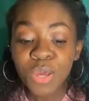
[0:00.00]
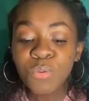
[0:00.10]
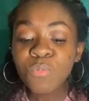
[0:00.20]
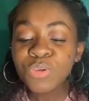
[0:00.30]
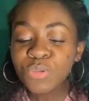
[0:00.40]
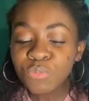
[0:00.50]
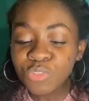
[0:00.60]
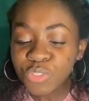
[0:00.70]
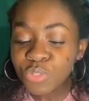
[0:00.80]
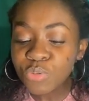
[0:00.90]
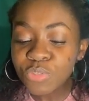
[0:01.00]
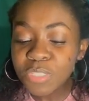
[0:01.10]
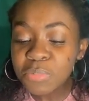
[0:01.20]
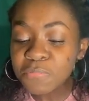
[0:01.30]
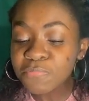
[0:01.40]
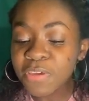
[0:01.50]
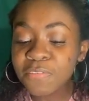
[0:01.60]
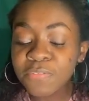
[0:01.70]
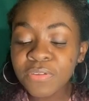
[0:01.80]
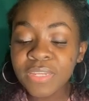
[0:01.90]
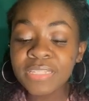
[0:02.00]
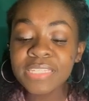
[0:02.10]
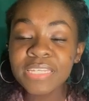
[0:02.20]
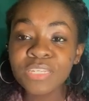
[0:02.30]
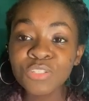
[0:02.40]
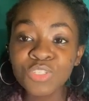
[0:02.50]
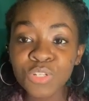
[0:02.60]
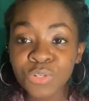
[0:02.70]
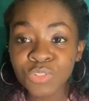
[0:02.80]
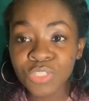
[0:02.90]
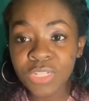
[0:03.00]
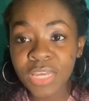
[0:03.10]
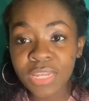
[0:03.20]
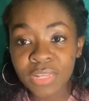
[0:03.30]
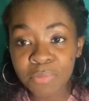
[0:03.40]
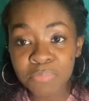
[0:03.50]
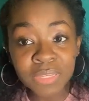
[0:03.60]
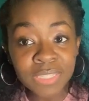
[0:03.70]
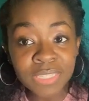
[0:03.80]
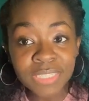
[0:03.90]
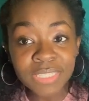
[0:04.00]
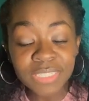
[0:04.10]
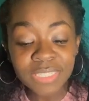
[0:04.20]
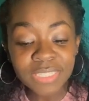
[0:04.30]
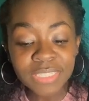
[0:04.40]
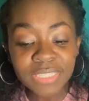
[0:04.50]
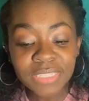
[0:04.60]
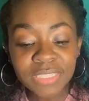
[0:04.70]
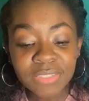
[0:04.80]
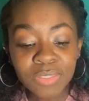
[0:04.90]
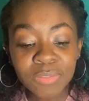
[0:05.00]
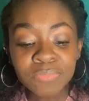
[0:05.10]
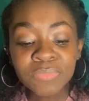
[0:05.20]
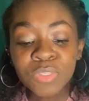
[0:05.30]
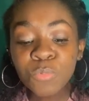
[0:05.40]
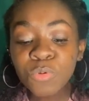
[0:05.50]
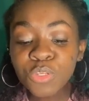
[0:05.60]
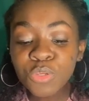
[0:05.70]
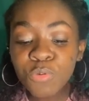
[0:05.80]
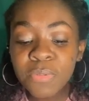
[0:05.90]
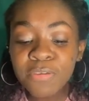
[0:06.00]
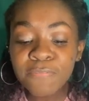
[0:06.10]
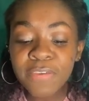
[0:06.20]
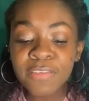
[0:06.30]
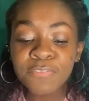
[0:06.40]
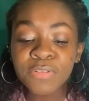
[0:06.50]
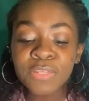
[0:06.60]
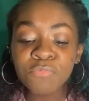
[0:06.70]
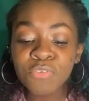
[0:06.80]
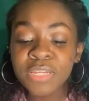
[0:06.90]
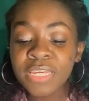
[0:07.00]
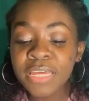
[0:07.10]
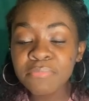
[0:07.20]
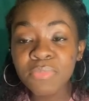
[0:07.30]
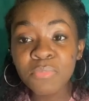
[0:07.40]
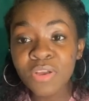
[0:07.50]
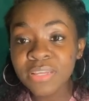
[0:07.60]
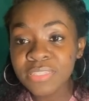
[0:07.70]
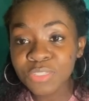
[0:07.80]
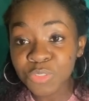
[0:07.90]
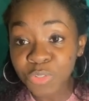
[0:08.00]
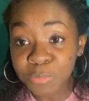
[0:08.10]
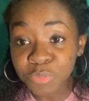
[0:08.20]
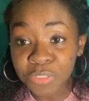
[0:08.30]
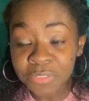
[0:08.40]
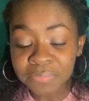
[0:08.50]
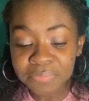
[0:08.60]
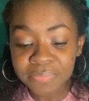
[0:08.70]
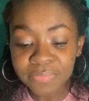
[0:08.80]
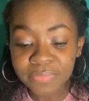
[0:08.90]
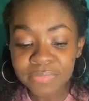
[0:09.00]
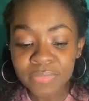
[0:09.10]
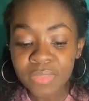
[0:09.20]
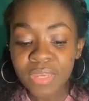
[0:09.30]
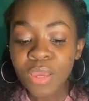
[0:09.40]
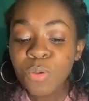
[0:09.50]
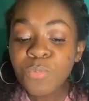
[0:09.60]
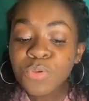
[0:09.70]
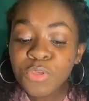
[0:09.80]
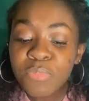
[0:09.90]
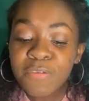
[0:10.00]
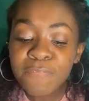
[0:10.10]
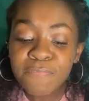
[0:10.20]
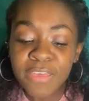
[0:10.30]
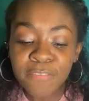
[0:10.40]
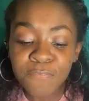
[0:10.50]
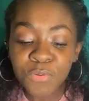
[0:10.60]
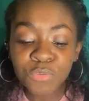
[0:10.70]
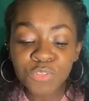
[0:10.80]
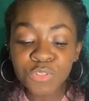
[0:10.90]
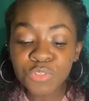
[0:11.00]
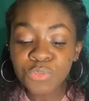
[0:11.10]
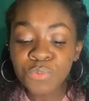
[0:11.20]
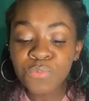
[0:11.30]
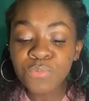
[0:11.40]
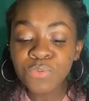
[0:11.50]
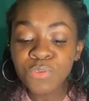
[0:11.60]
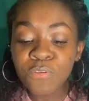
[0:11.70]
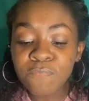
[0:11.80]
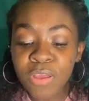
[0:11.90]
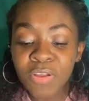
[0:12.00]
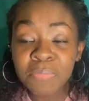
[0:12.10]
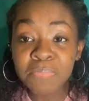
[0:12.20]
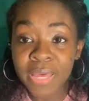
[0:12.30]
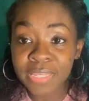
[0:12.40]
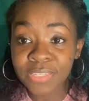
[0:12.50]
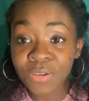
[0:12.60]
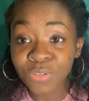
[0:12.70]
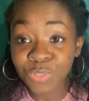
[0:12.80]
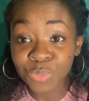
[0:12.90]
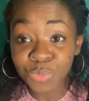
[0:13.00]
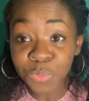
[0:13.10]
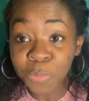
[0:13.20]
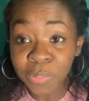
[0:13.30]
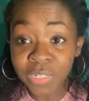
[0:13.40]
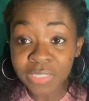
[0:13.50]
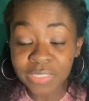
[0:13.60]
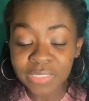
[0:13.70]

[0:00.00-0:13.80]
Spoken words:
Will you choose to be faithful in attending church and Olympians? Will you be faithful in reading and memorizing scripture? Will you be faithful to do your very best on your schoolwork?